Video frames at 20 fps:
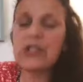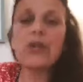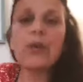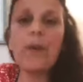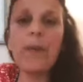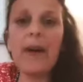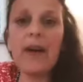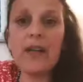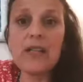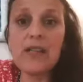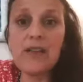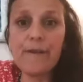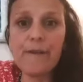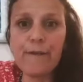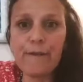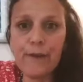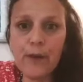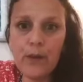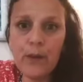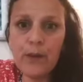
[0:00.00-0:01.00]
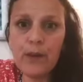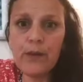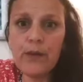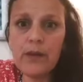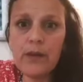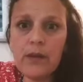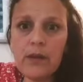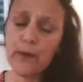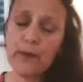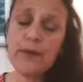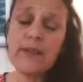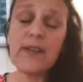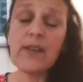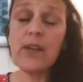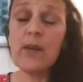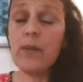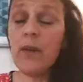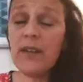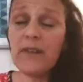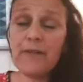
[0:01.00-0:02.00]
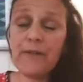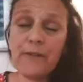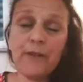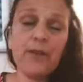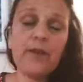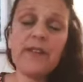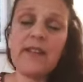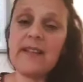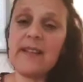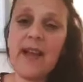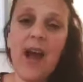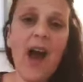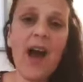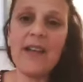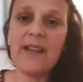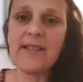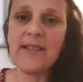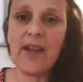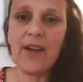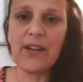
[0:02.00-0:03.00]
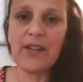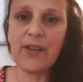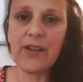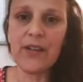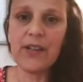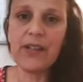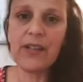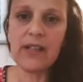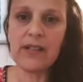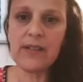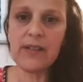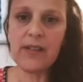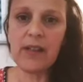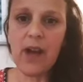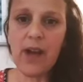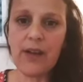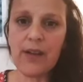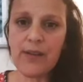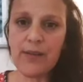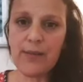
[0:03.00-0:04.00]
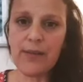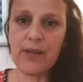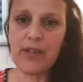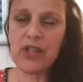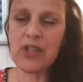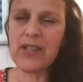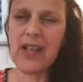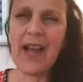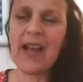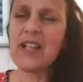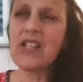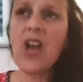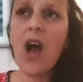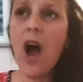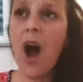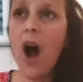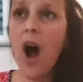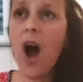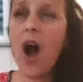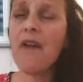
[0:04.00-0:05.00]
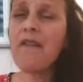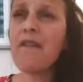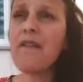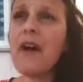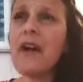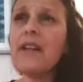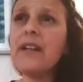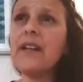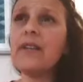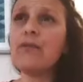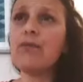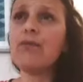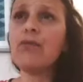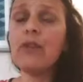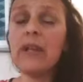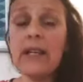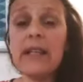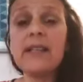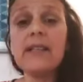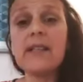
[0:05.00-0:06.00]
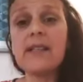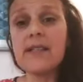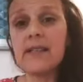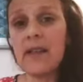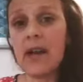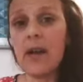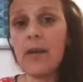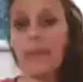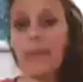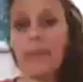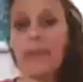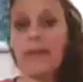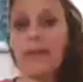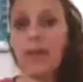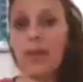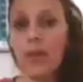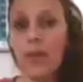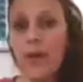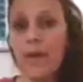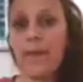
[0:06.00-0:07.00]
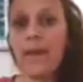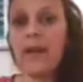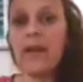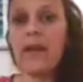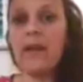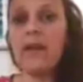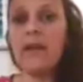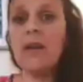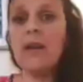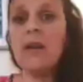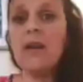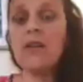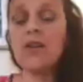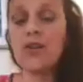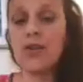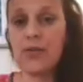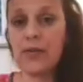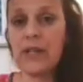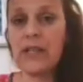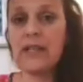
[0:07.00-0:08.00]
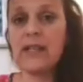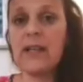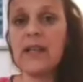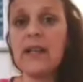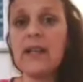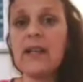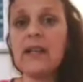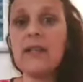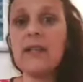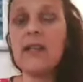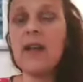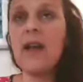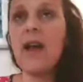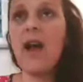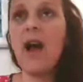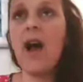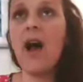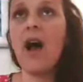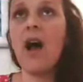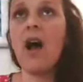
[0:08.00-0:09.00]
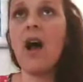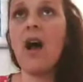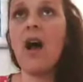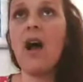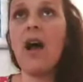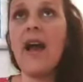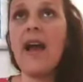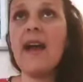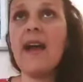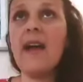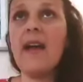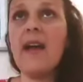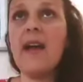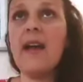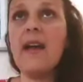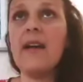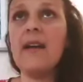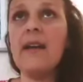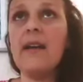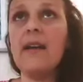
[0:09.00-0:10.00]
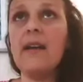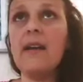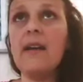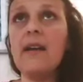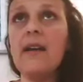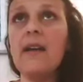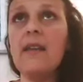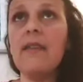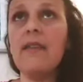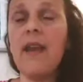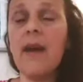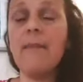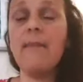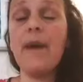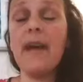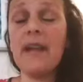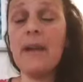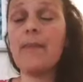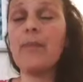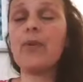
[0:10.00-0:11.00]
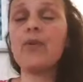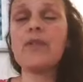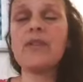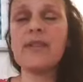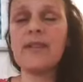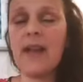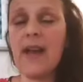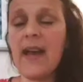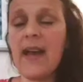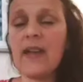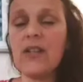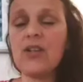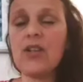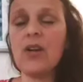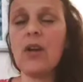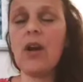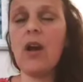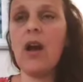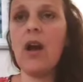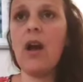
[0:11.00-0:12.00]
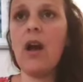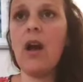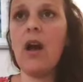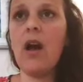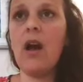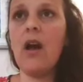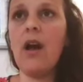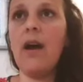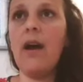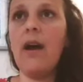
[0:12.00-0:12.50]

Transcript: talk about is food. So you want food that's high in serotonin because you're going through a stage. I find it really disturbing that women treated uh, a, in their menopause stage uh,